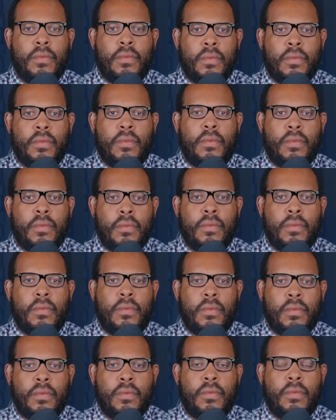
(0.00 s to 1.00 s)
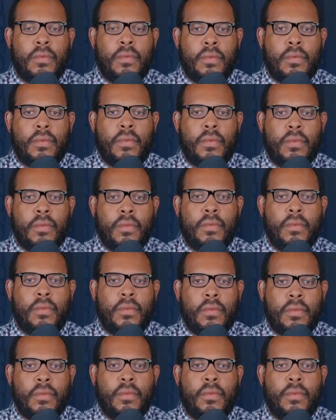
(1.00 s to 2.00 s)

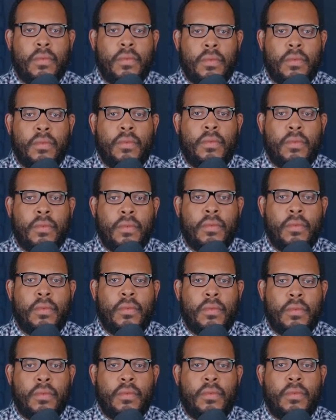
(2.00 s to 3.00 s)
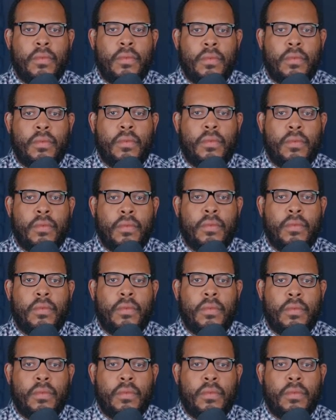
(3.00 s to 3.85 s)
[no speech]